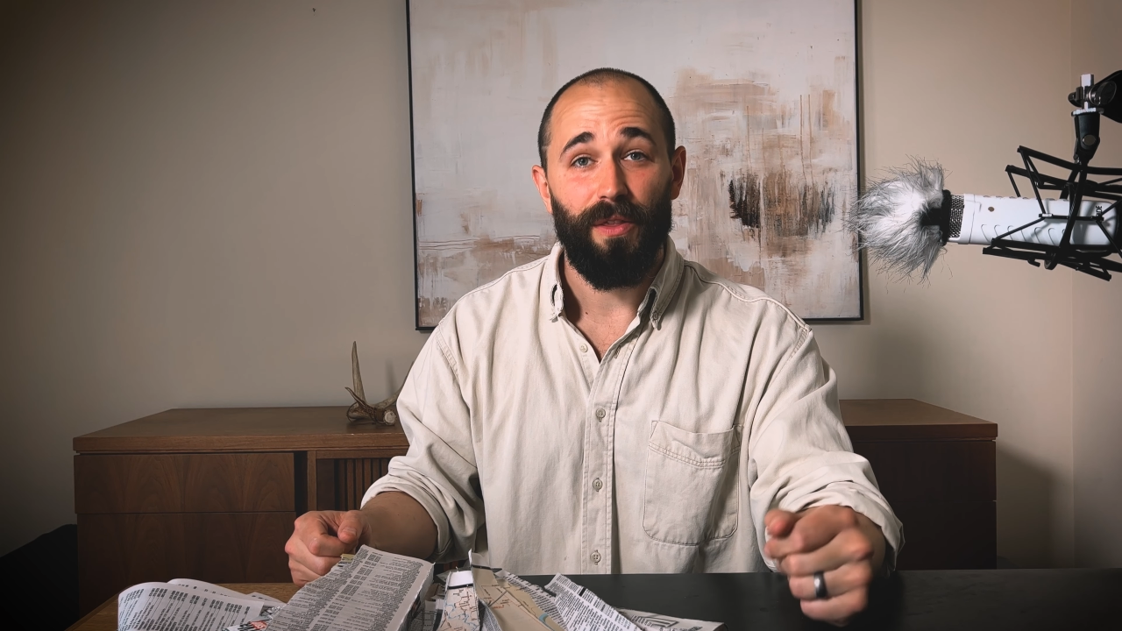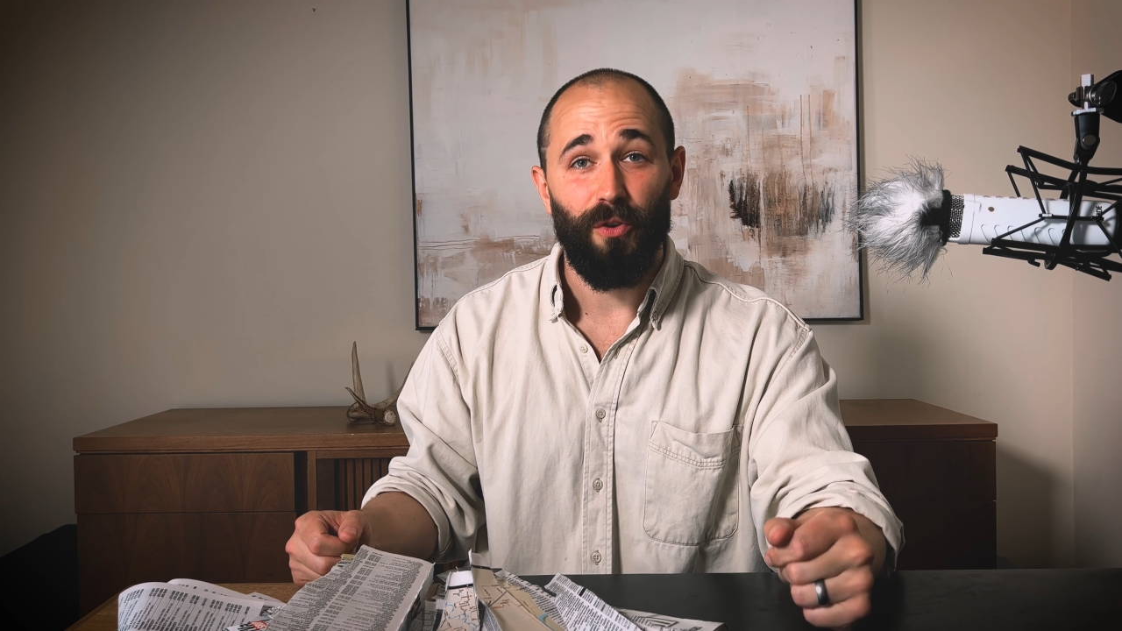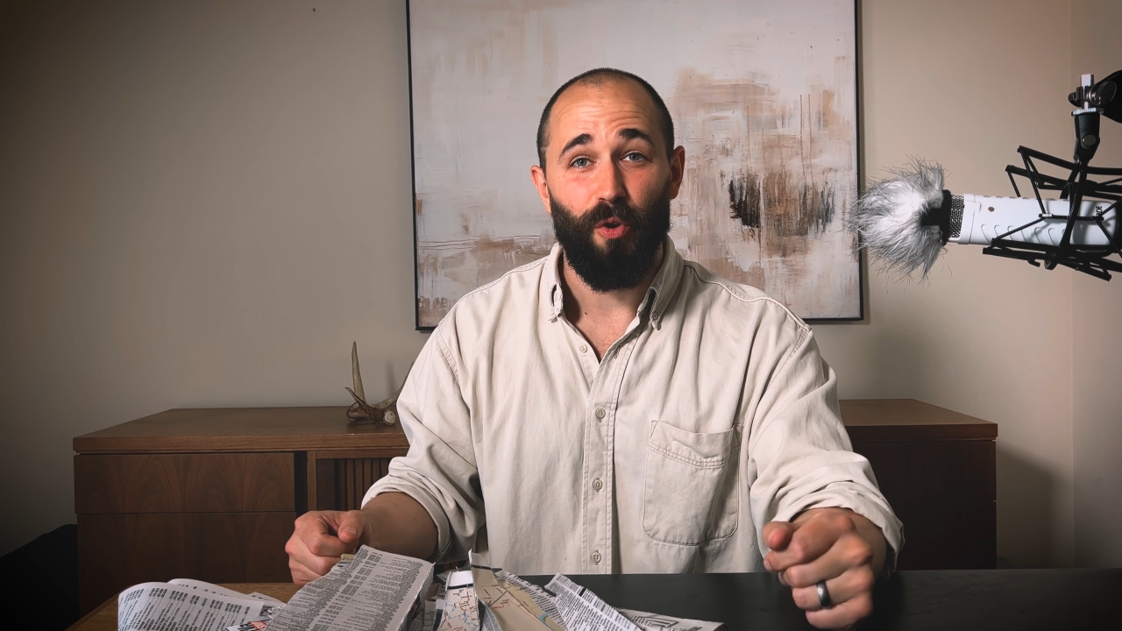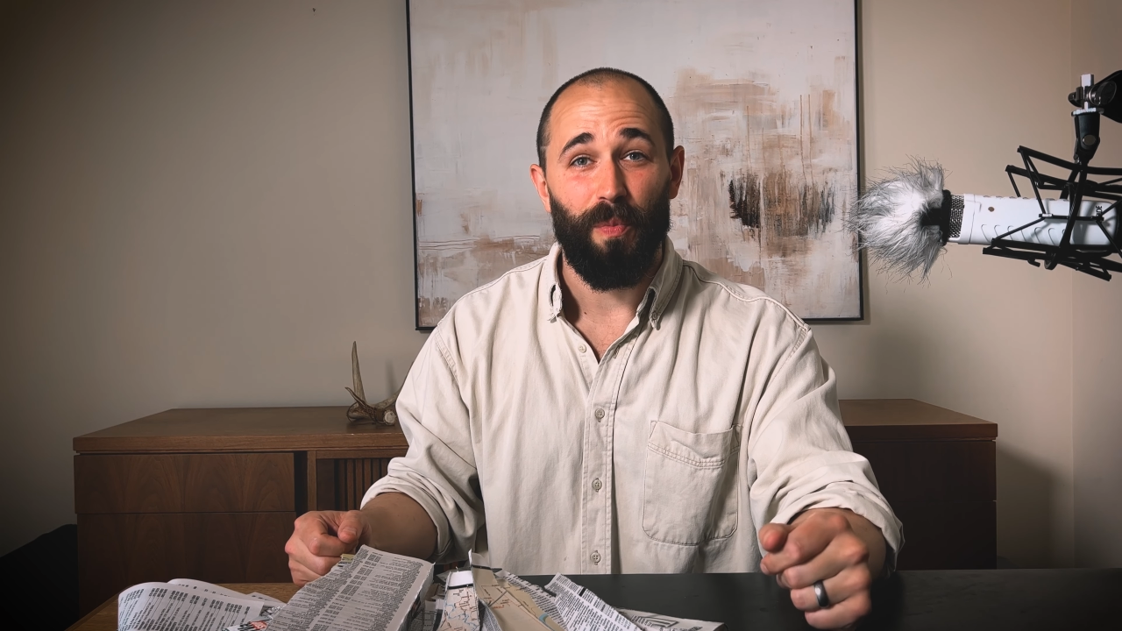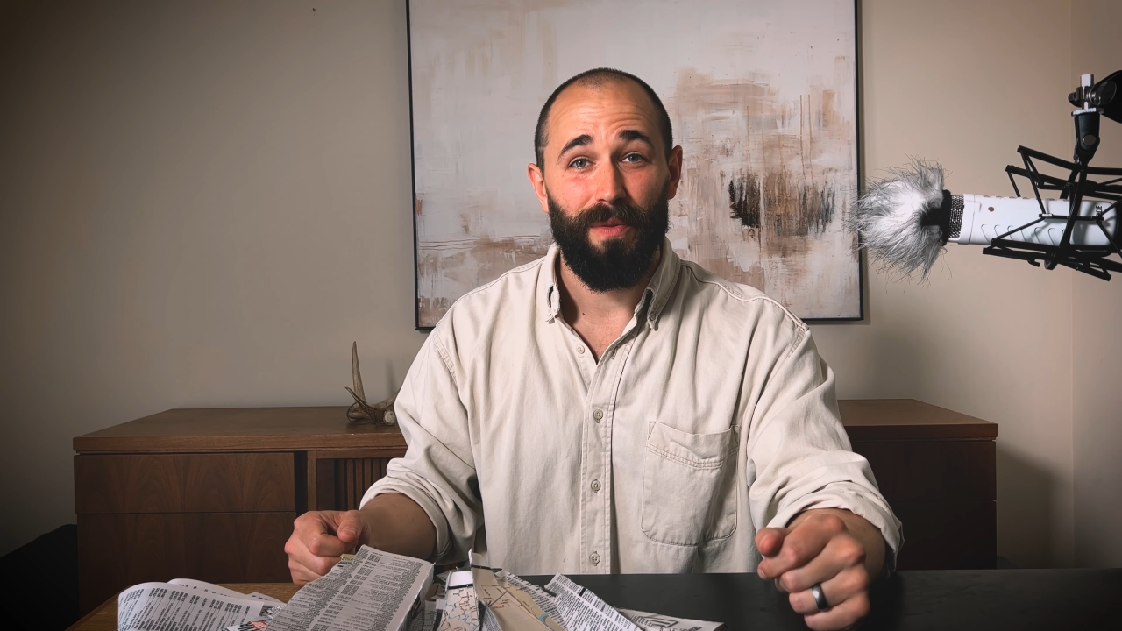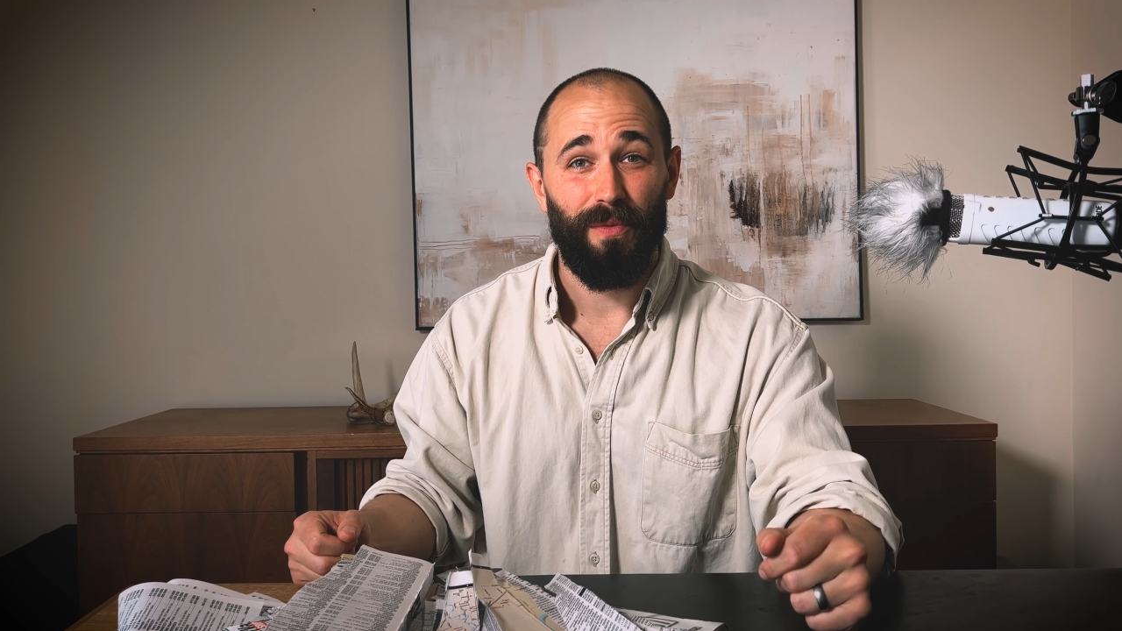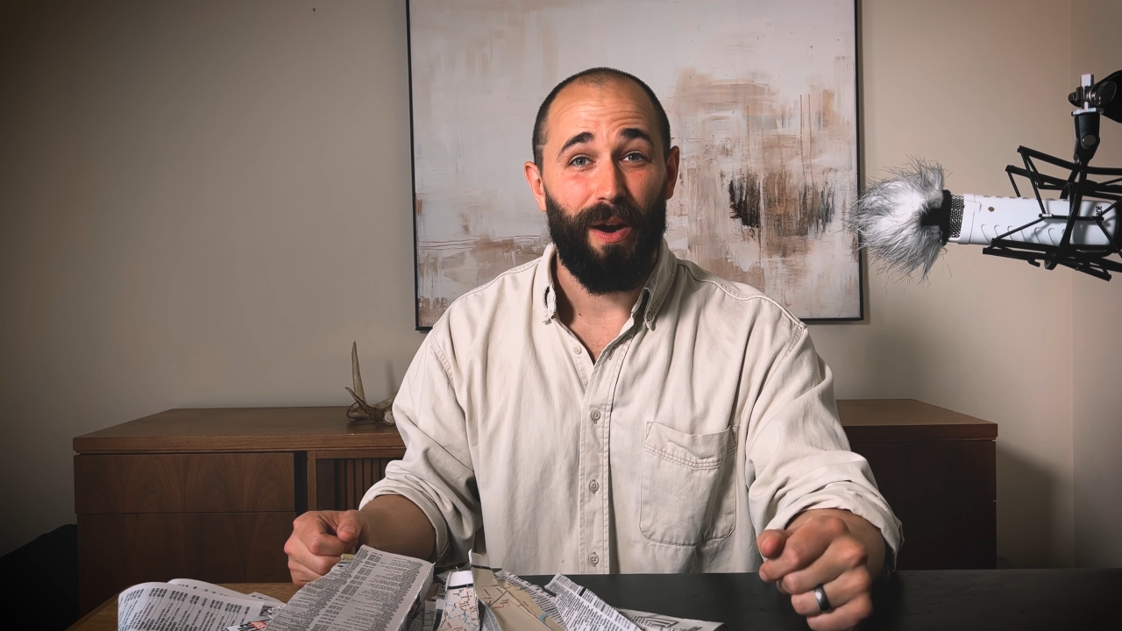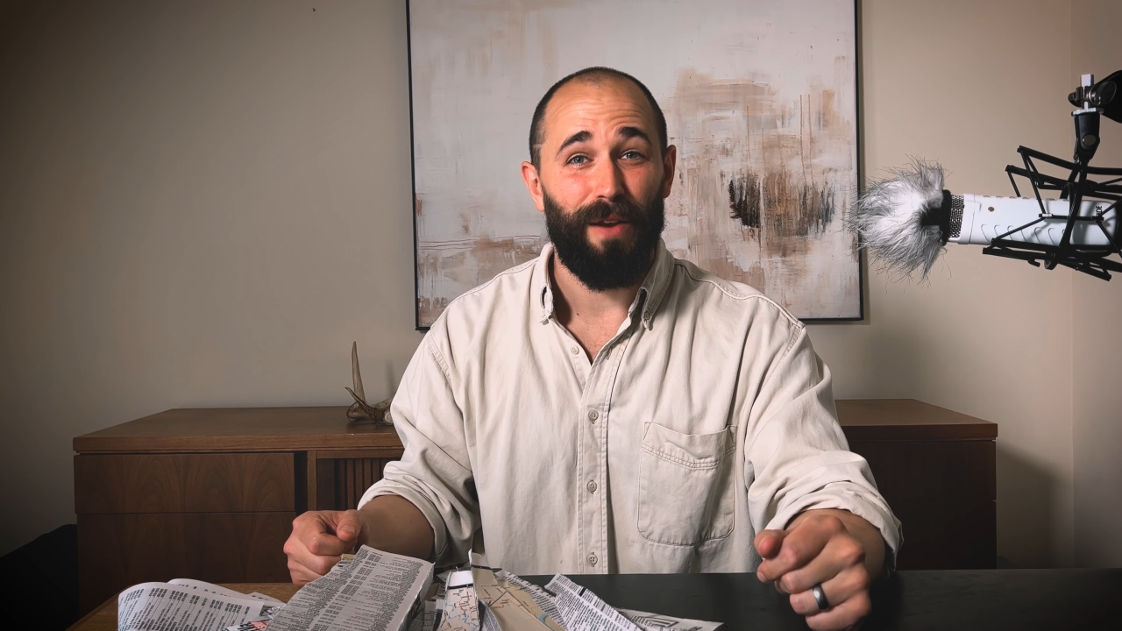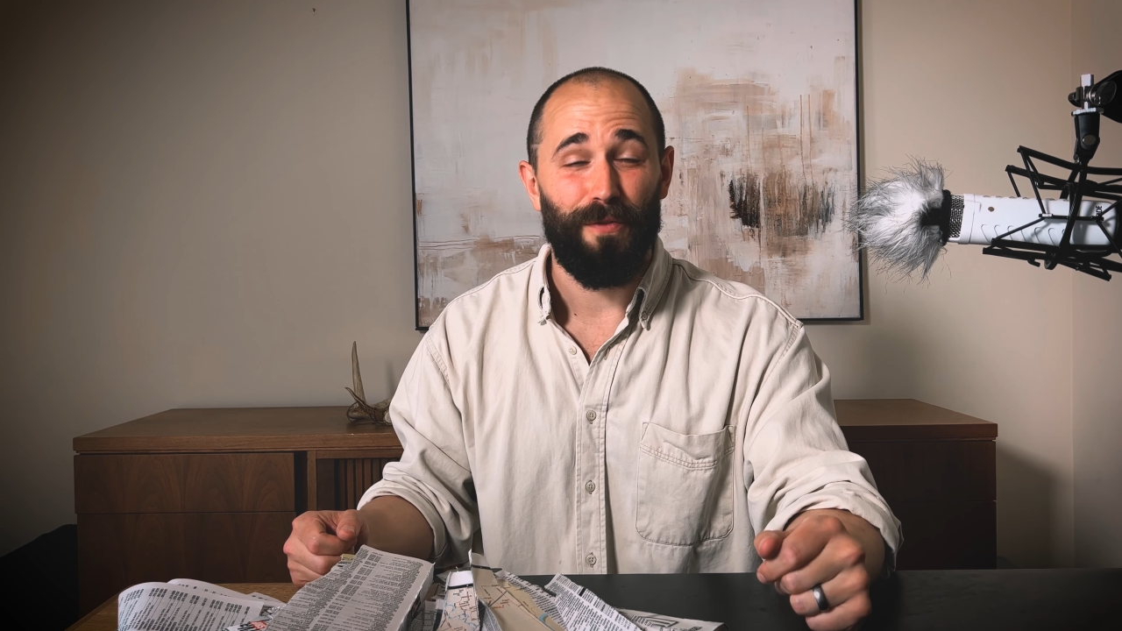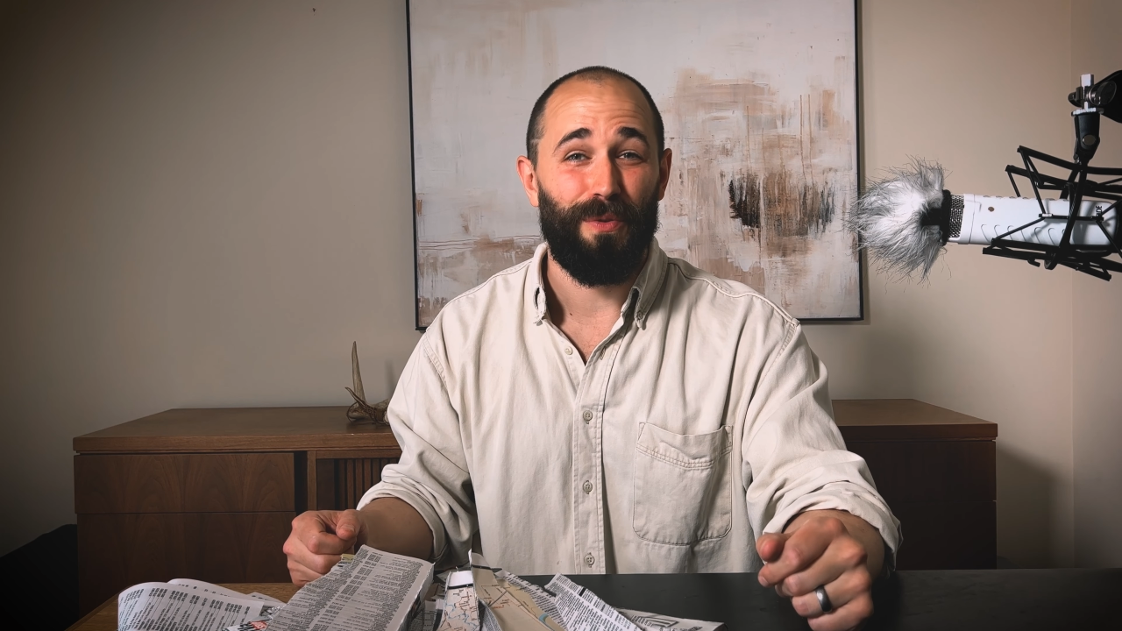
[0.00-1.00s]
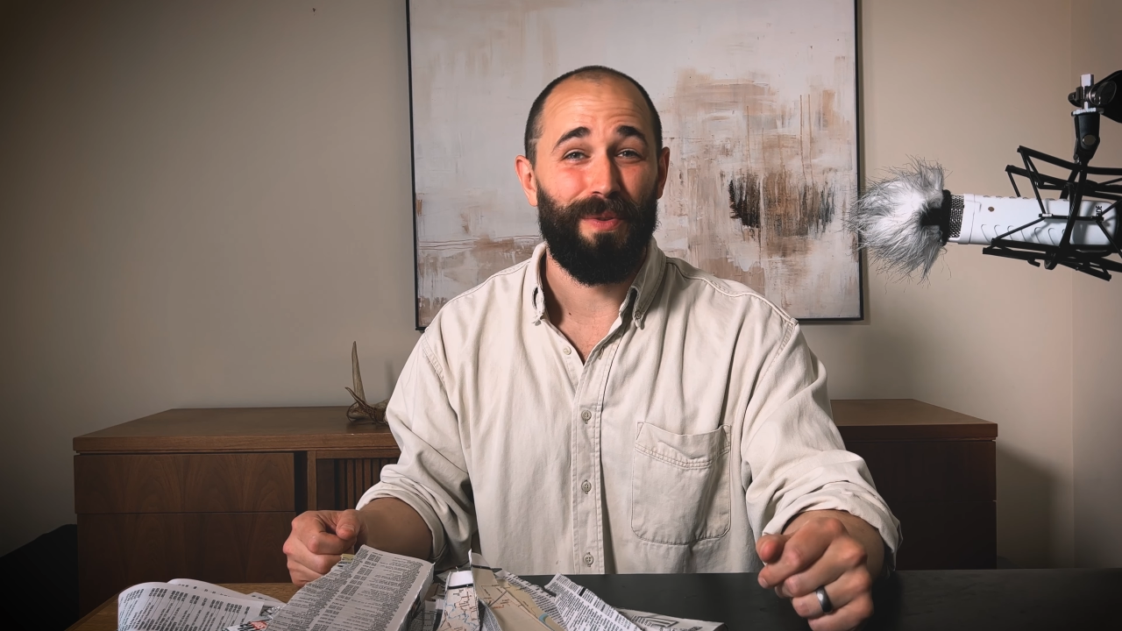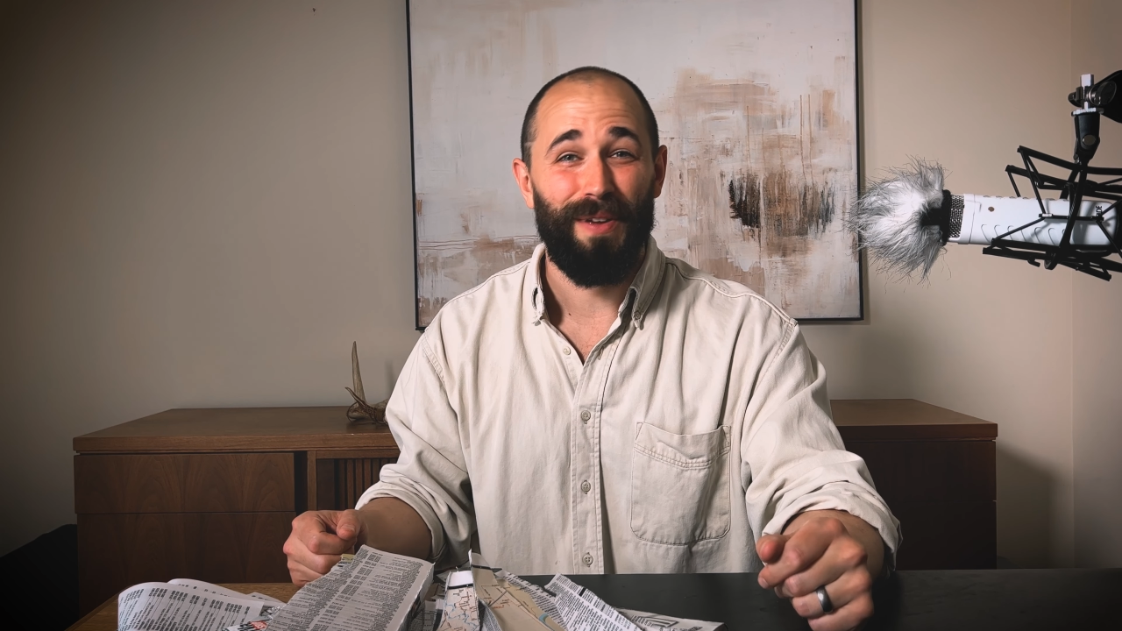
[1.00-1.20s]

group, right? If you